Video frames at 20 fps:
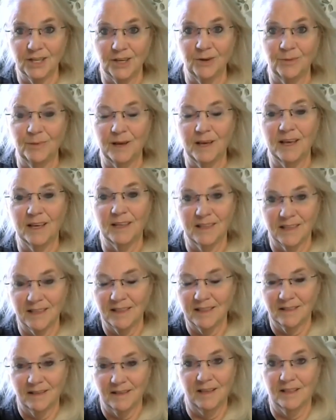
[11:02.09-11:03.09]
to you because
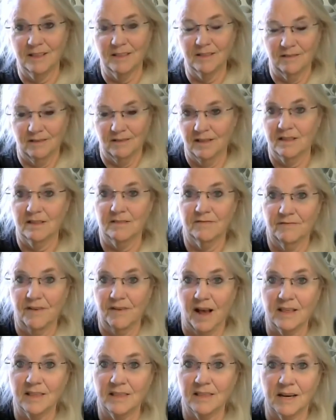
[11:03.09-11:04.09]
it's it's it's
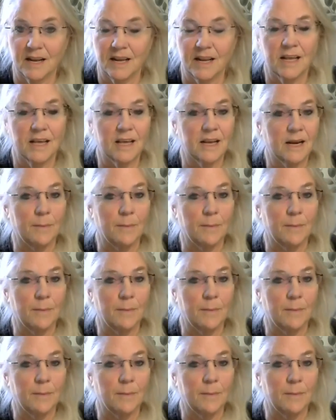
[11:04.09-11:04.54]
fascinating.